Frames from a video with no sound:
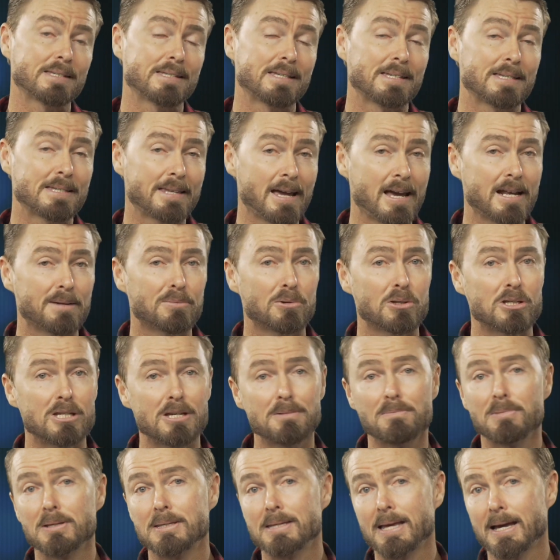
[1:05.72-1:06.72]
Sustainable
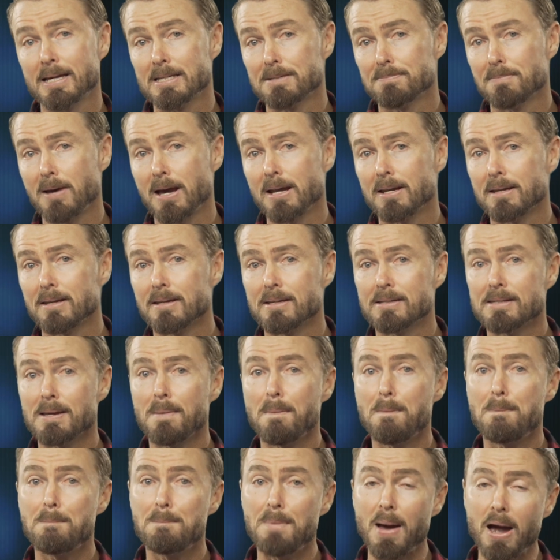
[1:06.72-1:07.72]
Timber Tasmania's
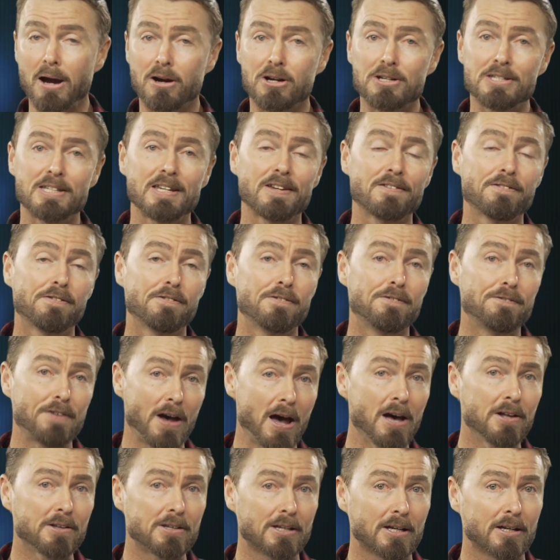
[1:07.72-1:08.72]
embarrassing
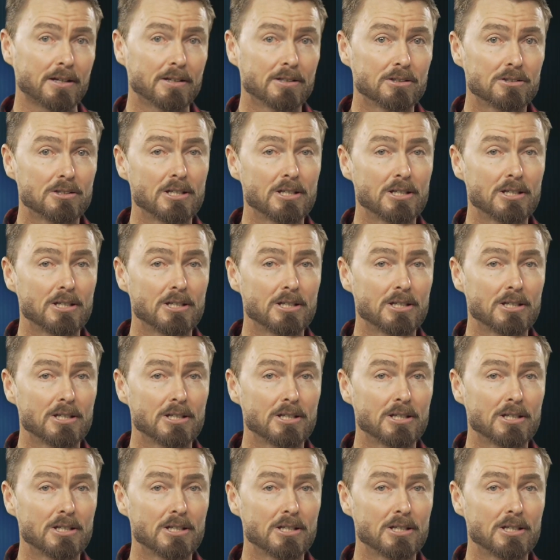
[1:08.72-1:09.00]
failure